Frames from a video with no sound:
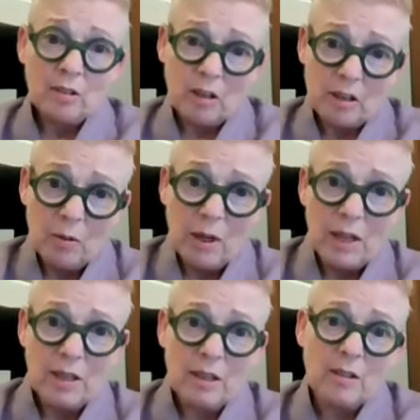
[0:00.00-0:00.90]

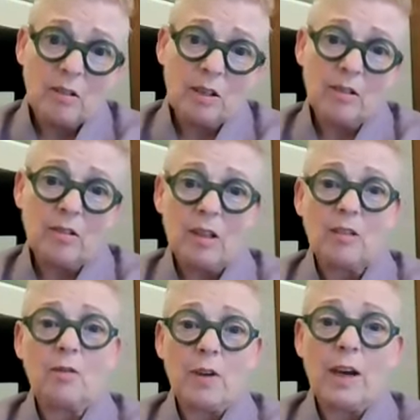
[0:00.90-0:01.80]
sexualities, and
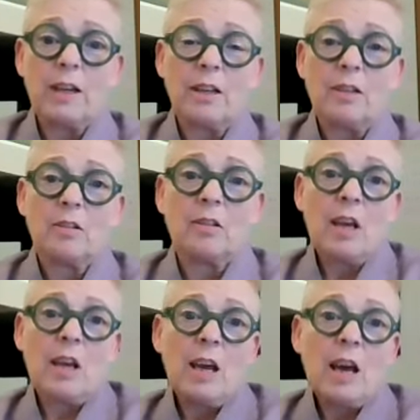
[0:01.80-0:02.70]
sexual violence,
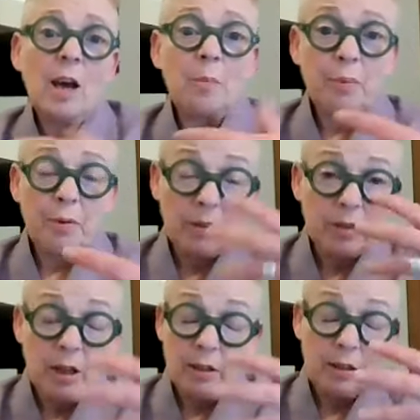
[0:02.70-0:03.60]
and
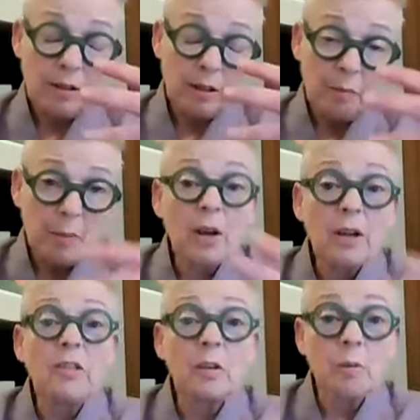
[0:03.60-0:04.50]

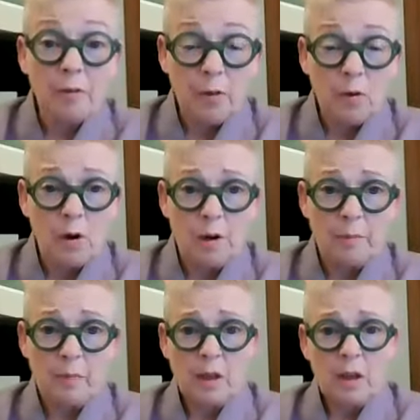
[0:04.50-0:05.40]
policy
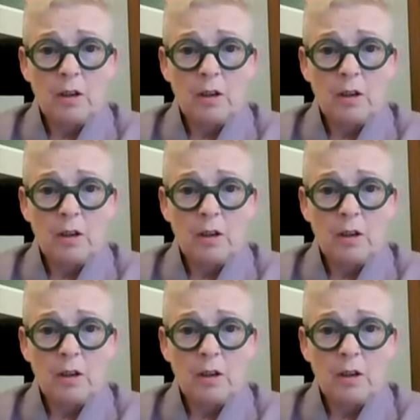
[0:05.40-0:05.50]
reform,